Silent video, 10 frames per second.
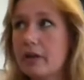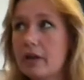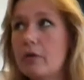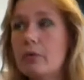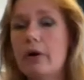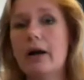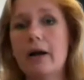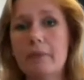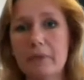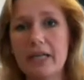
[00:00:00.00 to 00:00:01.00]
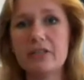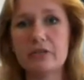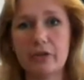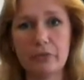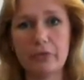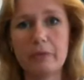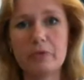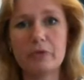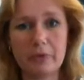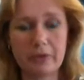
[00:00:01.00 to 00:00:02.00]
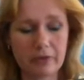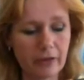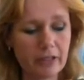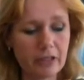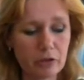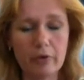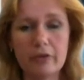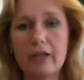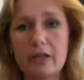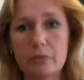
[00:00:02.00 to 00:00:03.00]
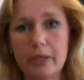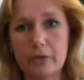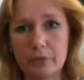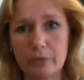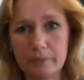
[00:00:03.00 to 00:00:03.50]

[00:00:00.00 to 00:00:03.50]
who makes frames with this quality as we do.